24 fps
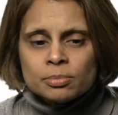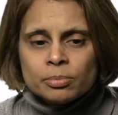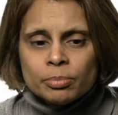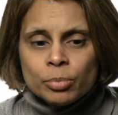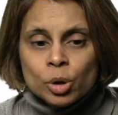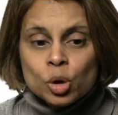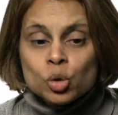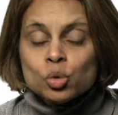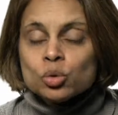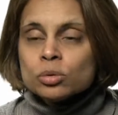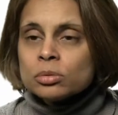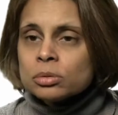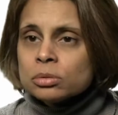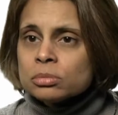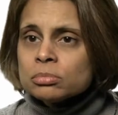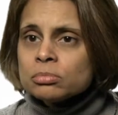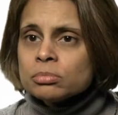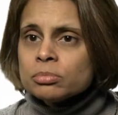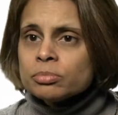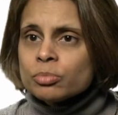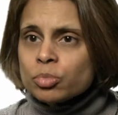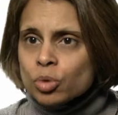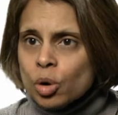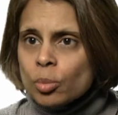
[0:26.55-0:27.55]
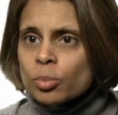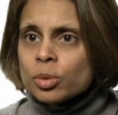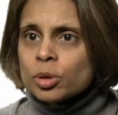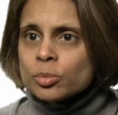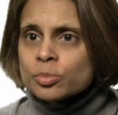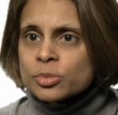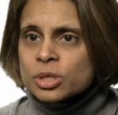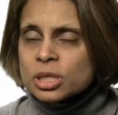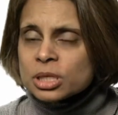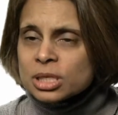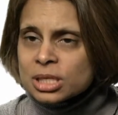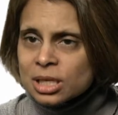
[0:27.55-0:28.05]
bone
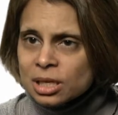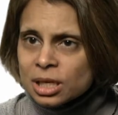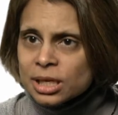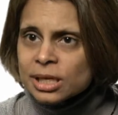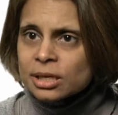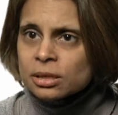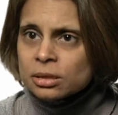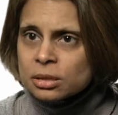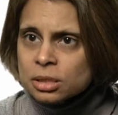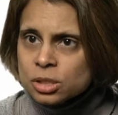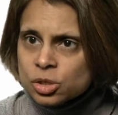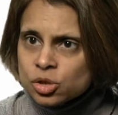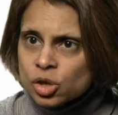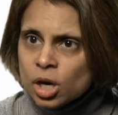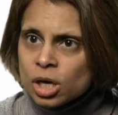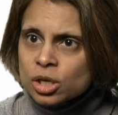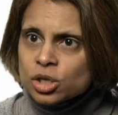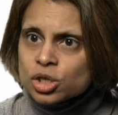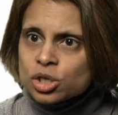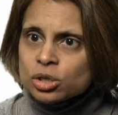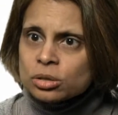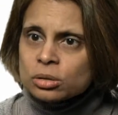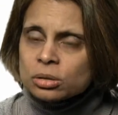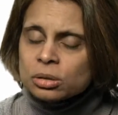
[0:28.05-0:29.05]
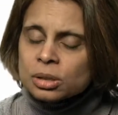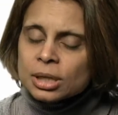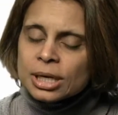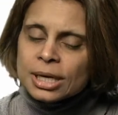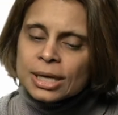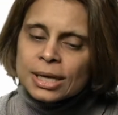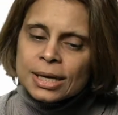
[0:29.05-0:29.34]
problems and skeletal destruction.